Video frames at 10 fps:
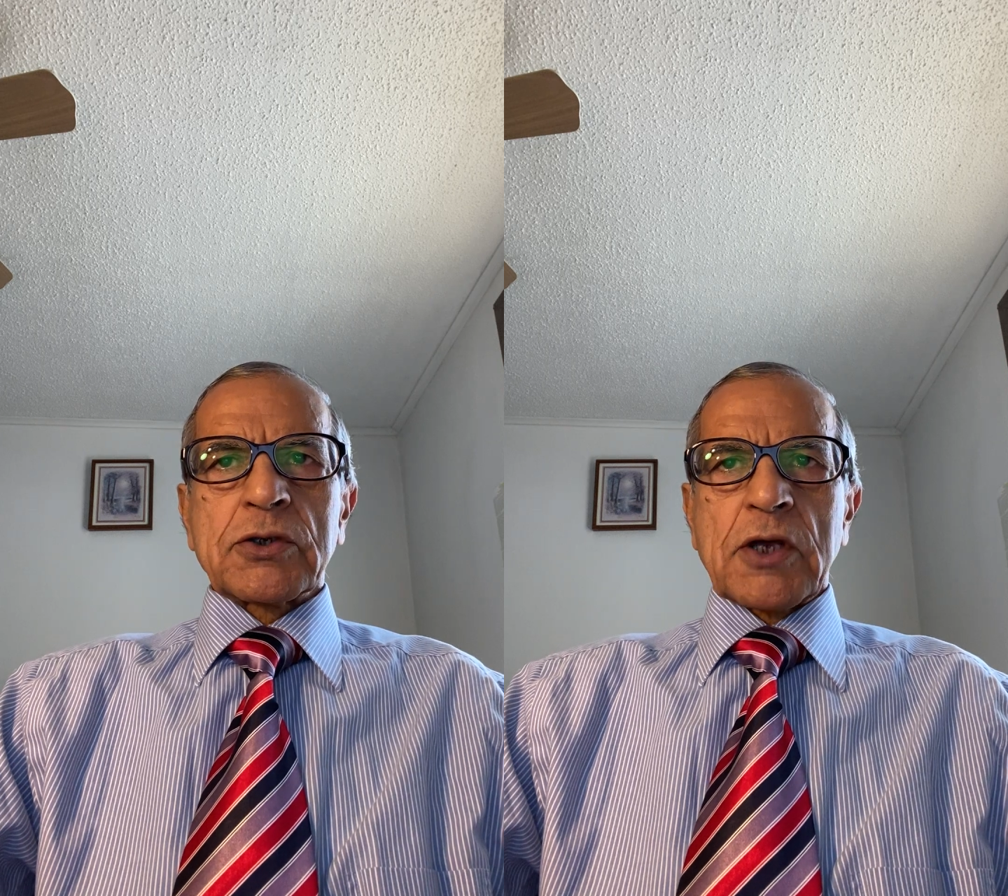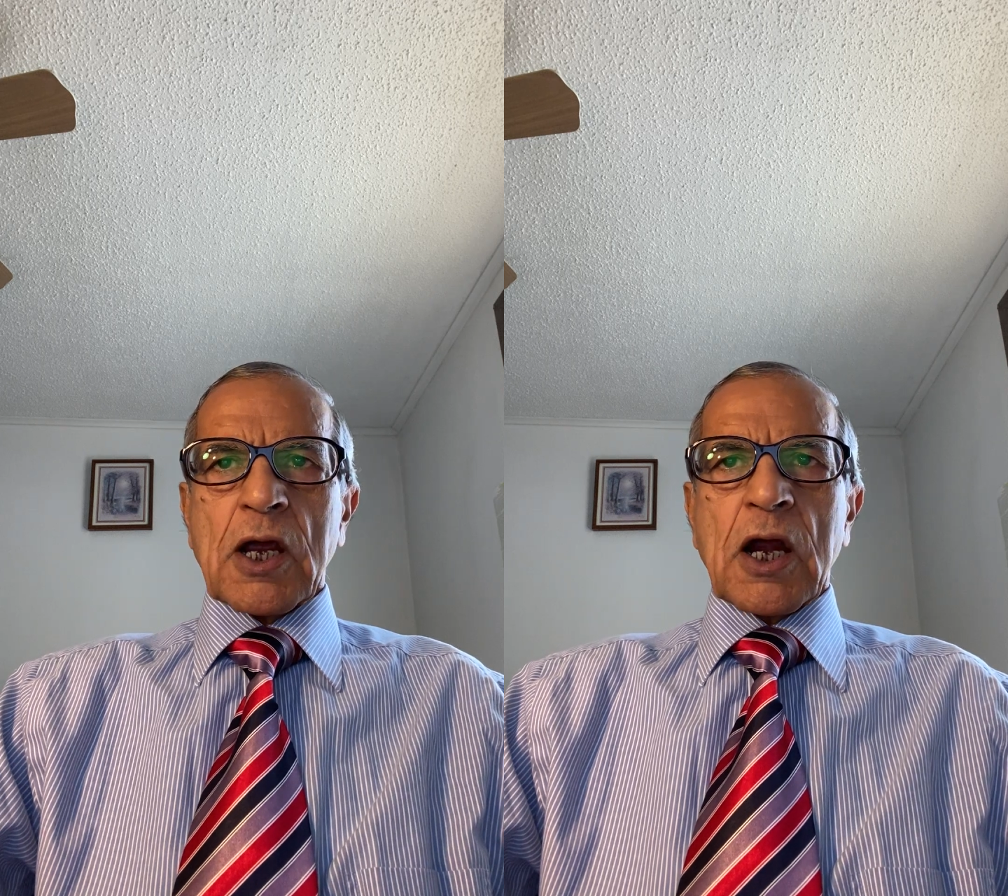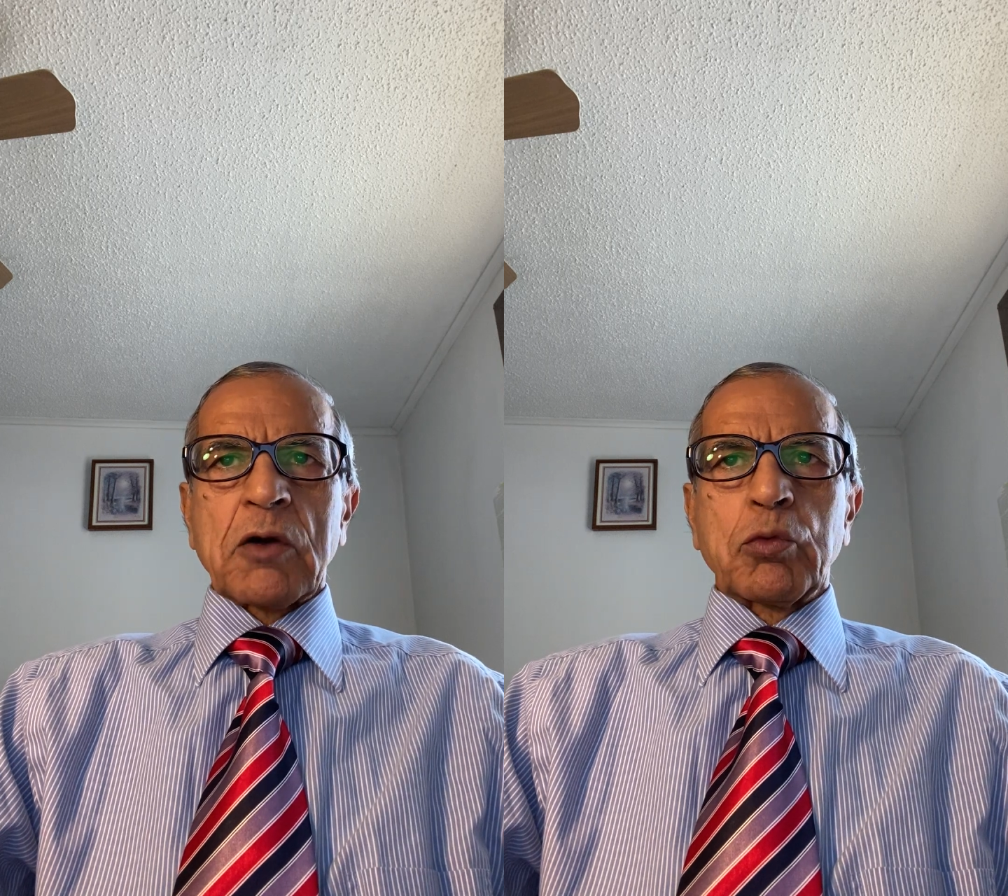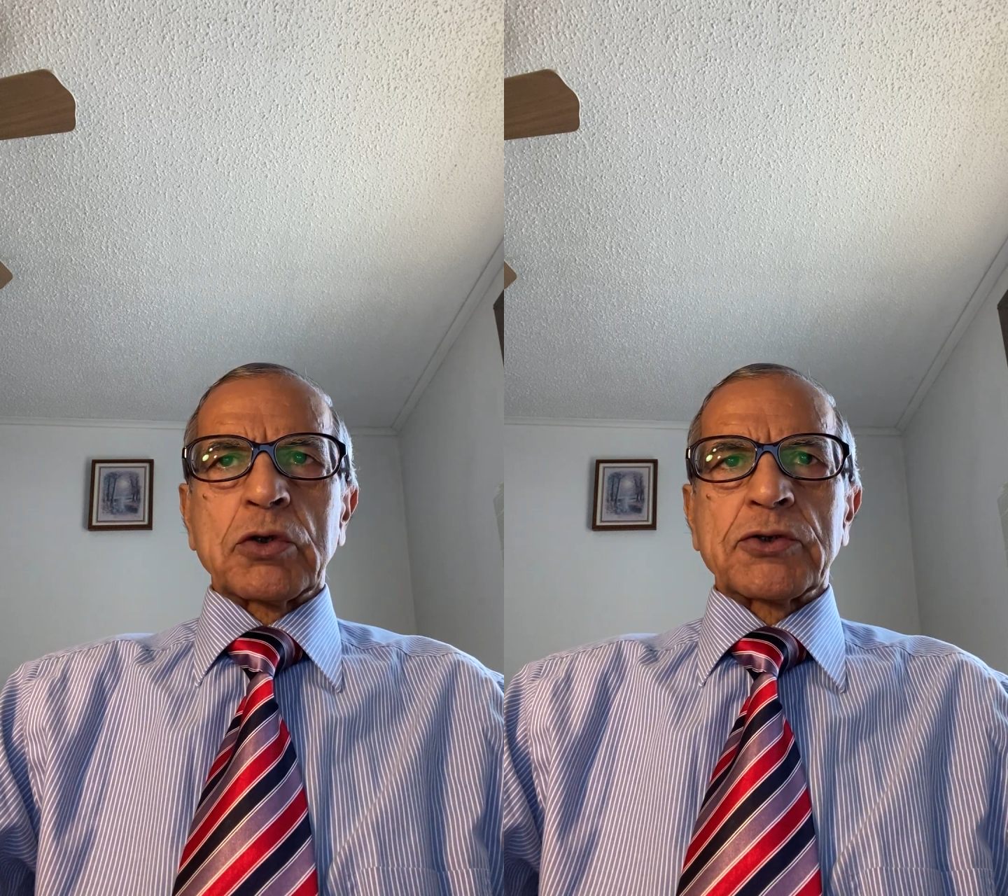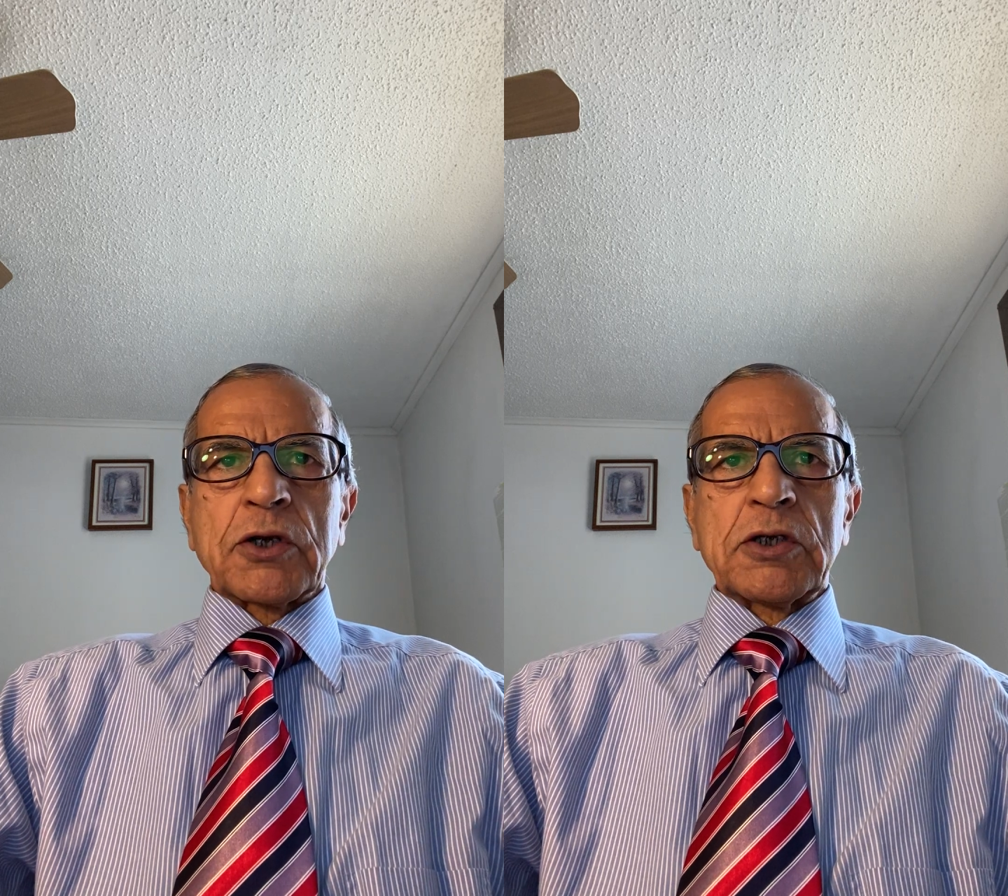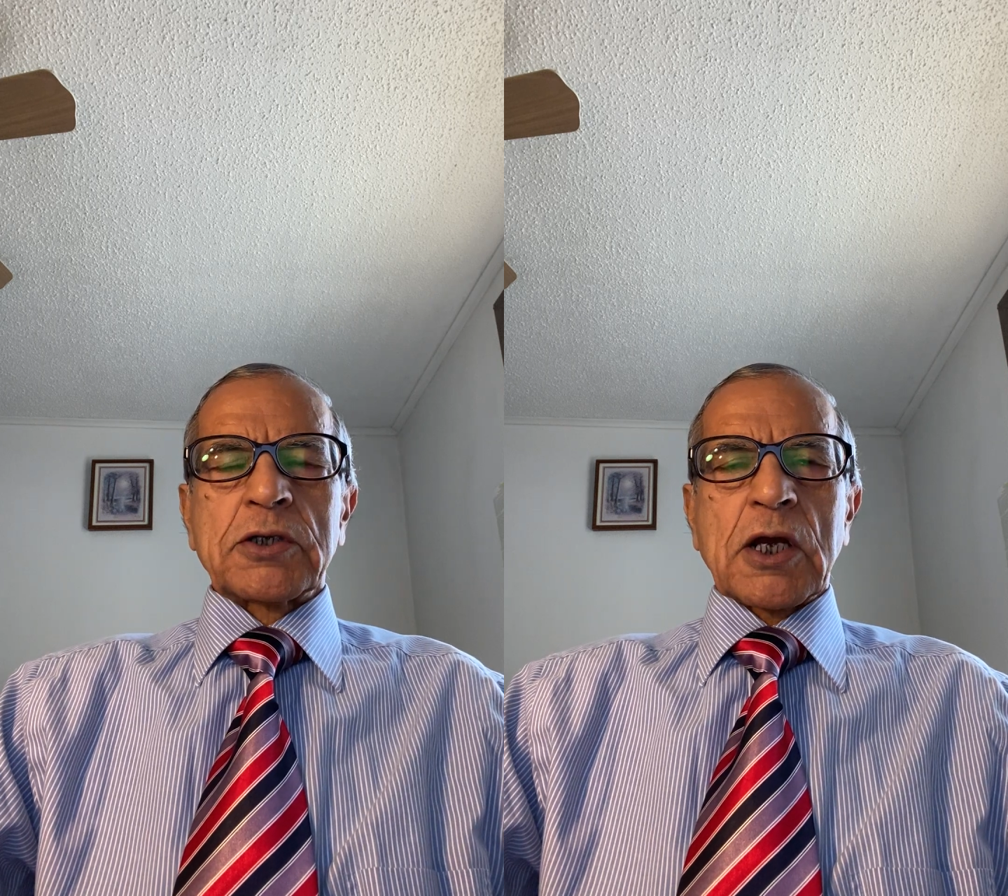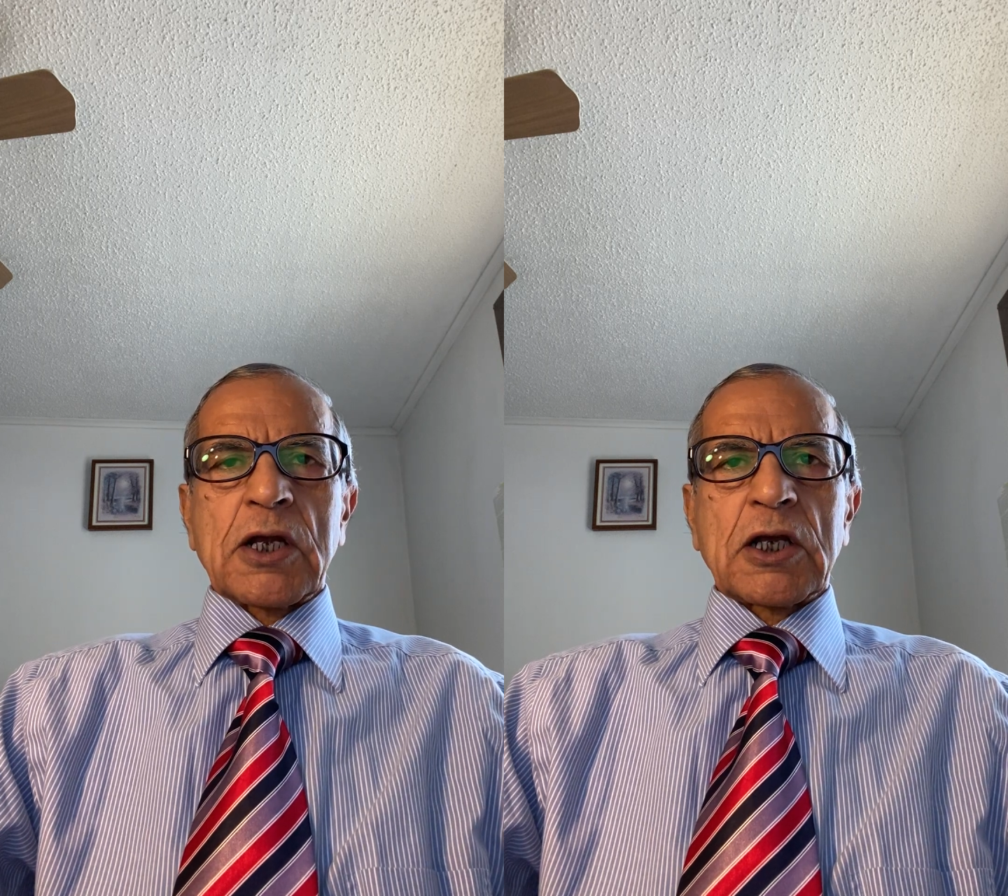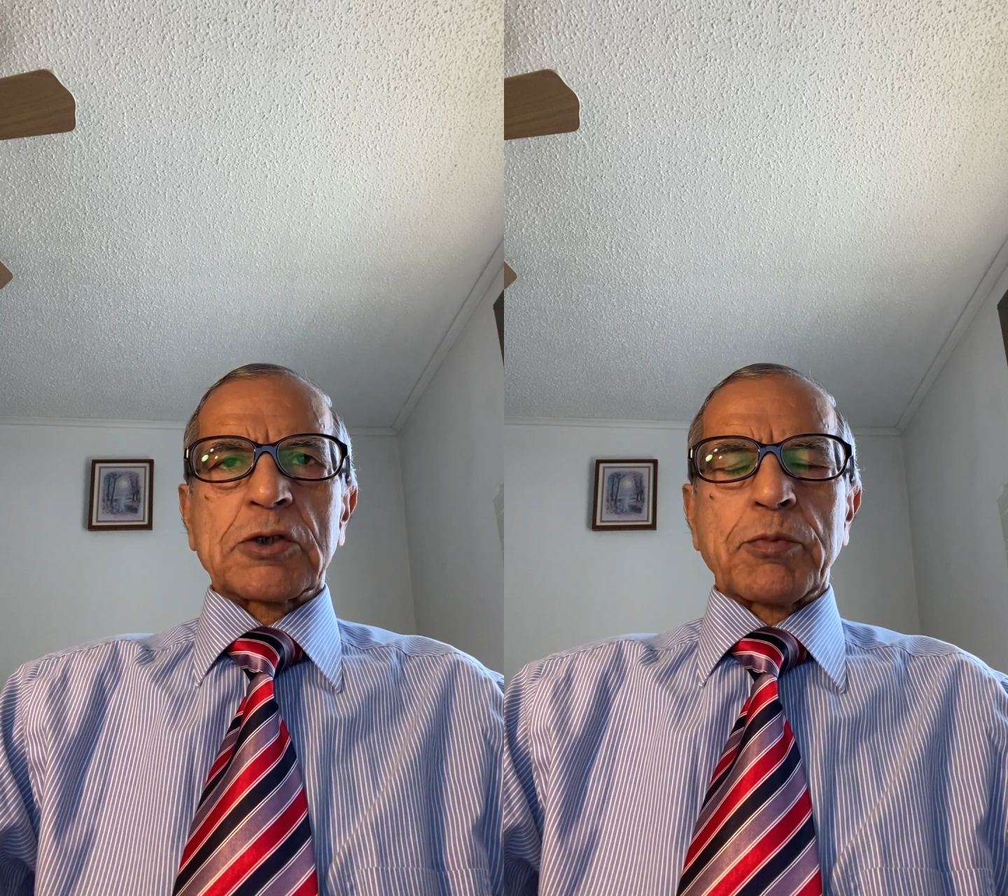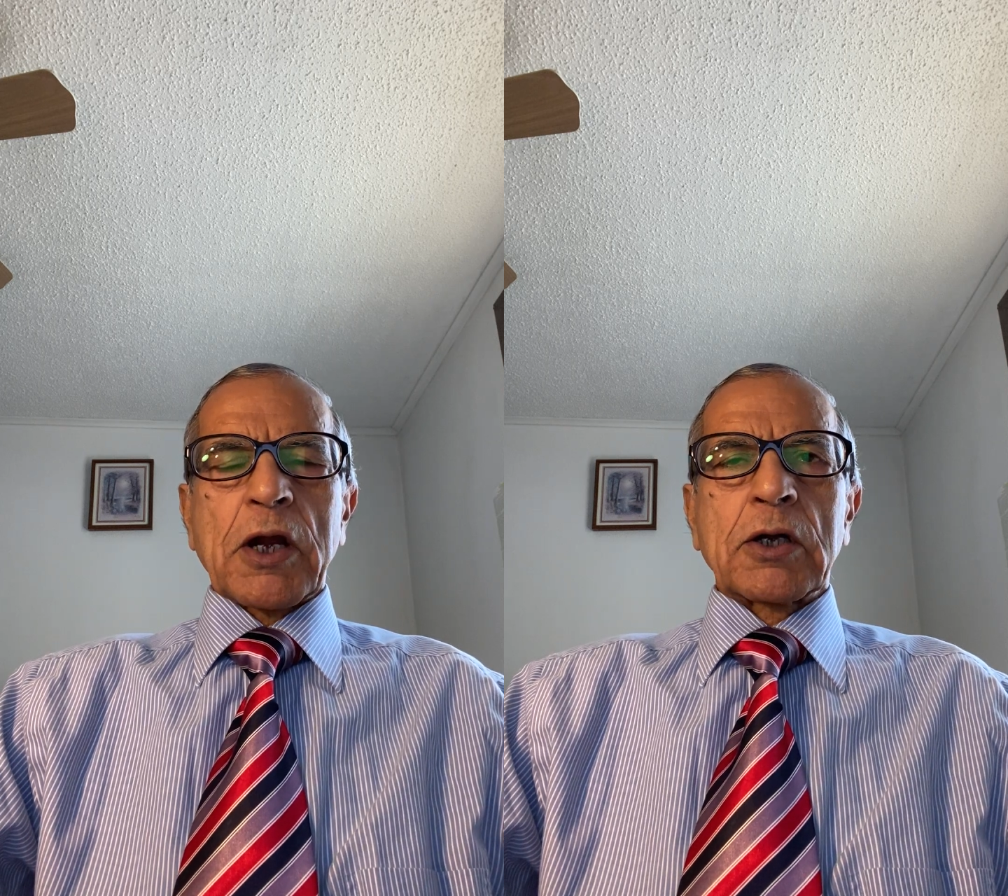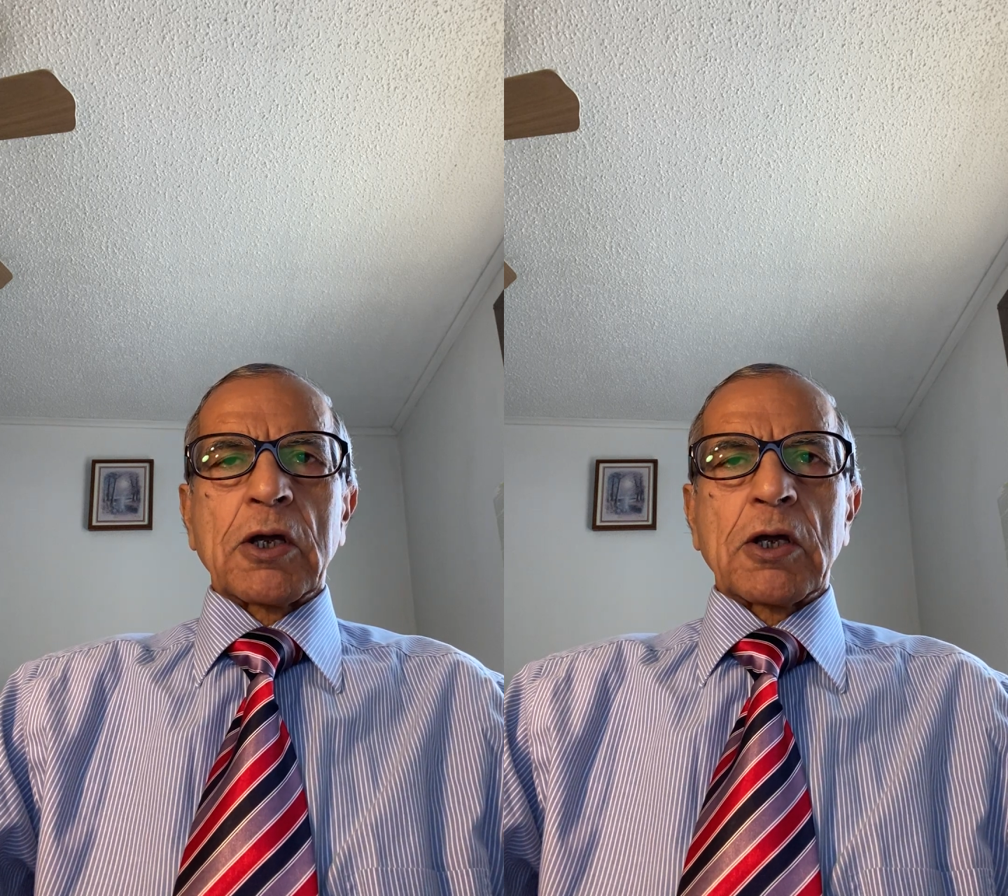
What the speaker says: their adversaries can expect